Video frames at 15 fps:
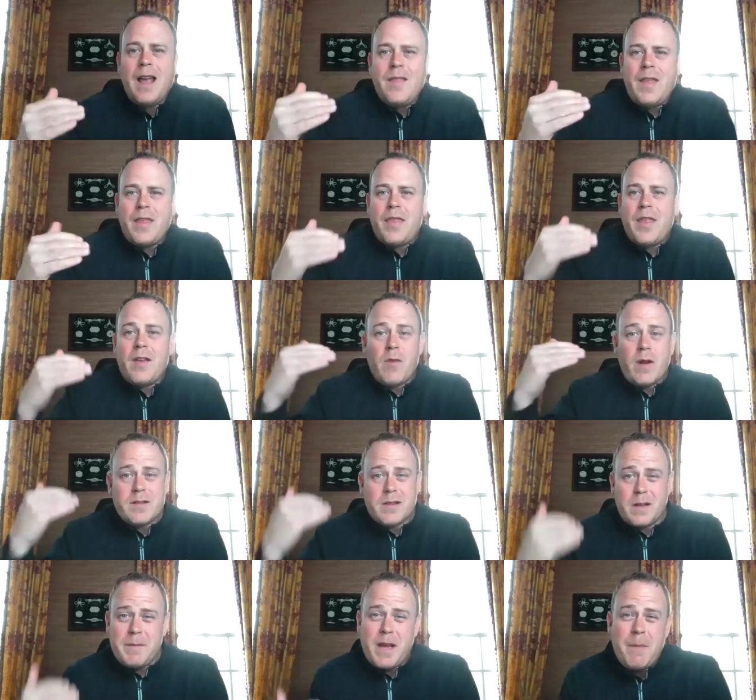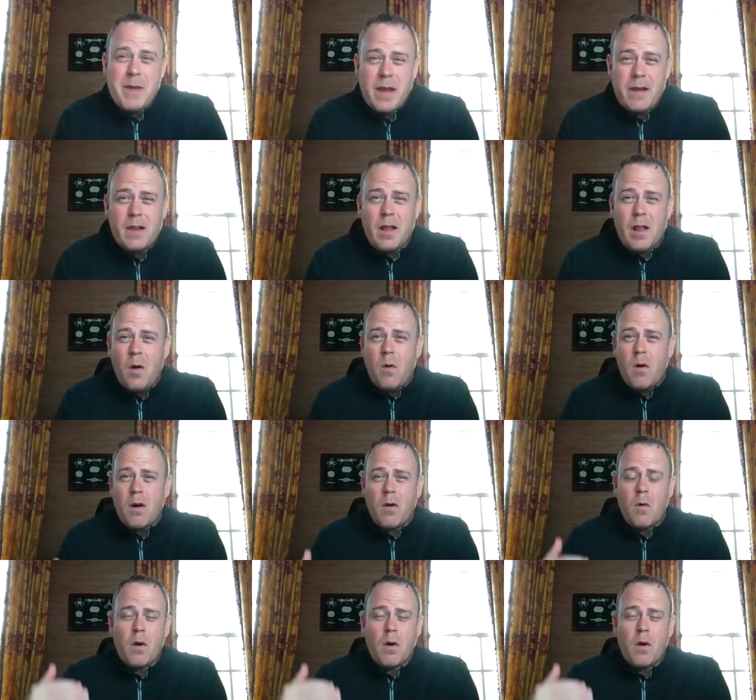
they think rates are going to be coming in lower,